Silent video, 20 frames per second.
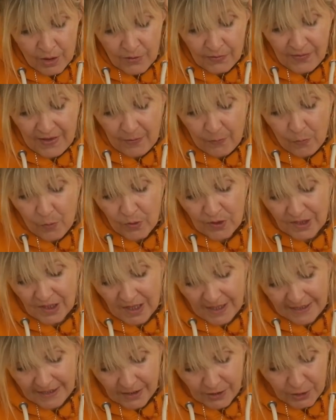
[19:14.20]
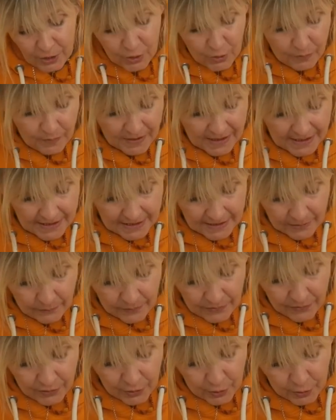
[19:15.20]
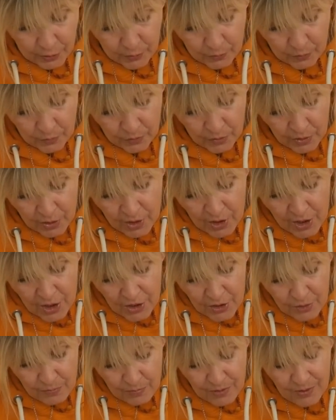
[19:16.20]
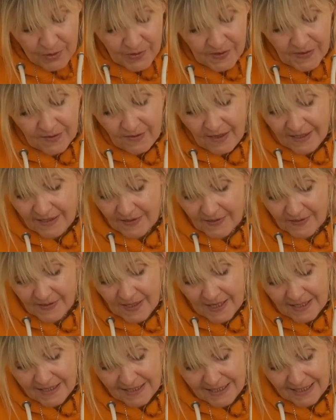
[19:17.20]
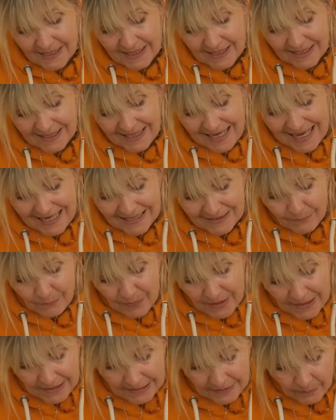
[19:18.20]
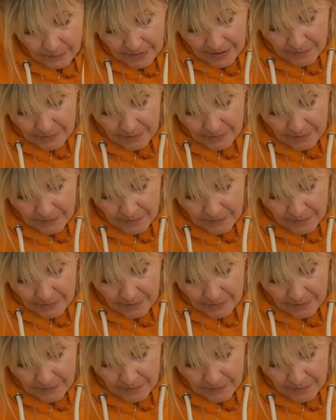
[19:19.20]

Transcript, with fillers: They would like a new beginning with you. Your person, like I said, can be a little bit